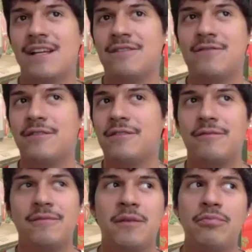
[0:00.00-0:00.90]
doing
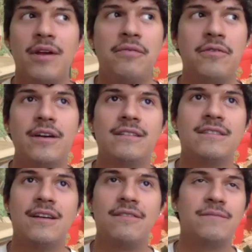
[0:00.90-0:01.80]
like breath work and
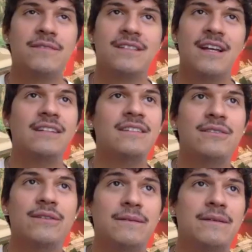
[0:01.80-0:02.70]
stuff, I'm just not
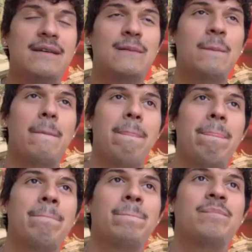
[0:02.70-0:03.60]
into it.
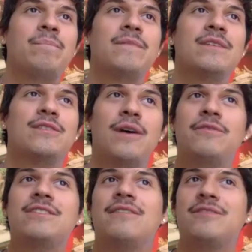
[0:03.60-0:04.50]
So I
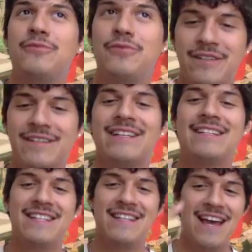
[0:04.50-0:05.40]
wish I was more
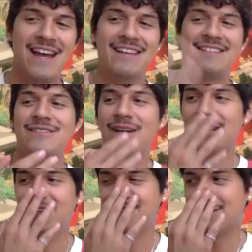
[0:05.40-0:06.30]
into that so I
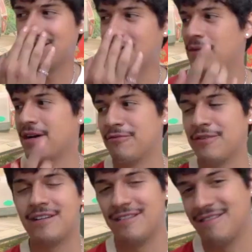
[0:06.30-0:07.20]
can sort of my
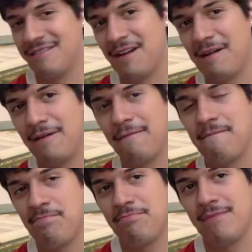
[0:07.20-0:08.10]
career.
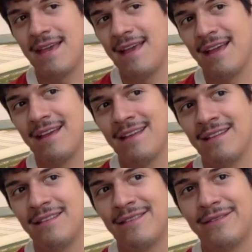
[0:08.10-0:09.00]

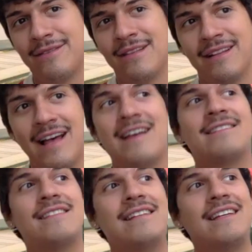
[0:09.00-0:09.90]
And
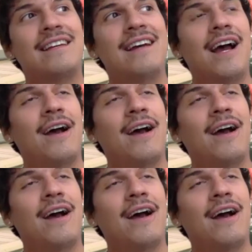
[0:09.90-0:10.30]
lastly, I